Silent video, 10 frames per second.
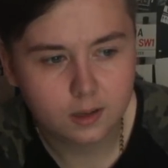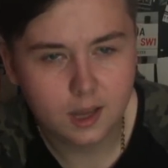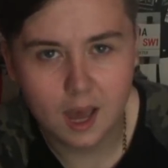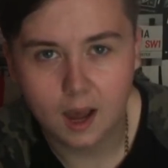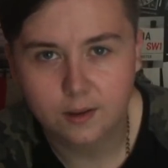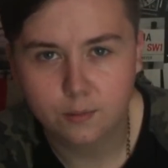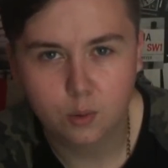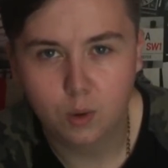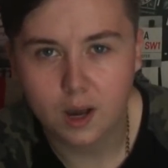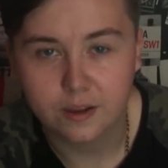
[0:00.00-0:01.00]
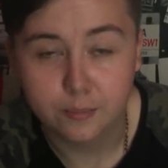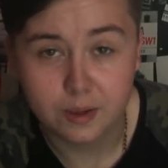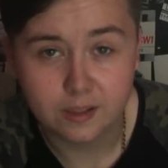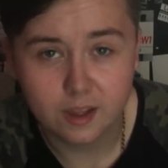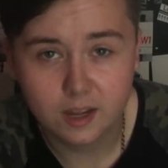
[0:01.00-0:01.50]
yeah, I don't know why you'd
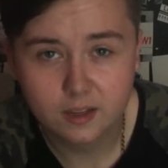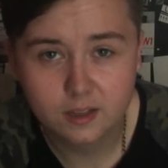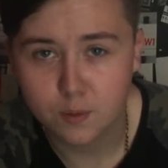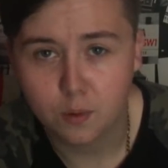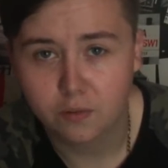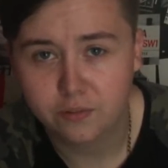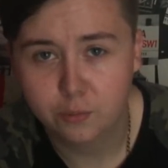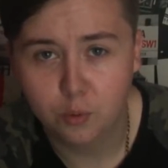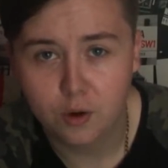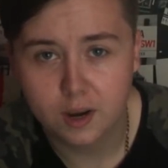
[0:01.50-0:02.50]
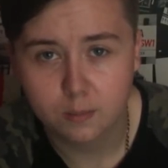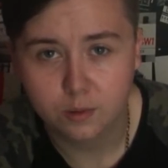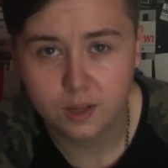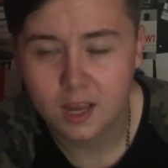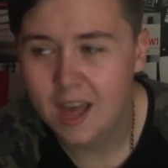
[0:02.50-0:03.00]
be there if you aren't supporting
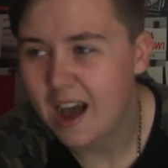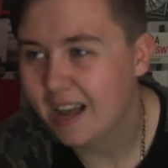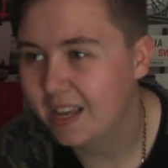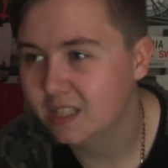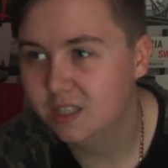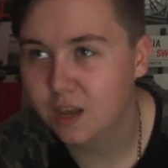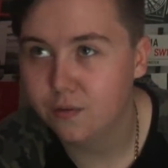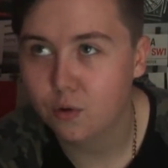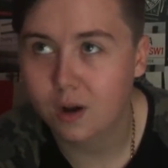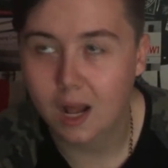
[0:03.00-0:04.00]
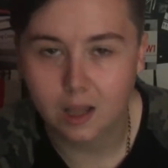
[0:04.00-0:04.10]
anybody. I guess if you're an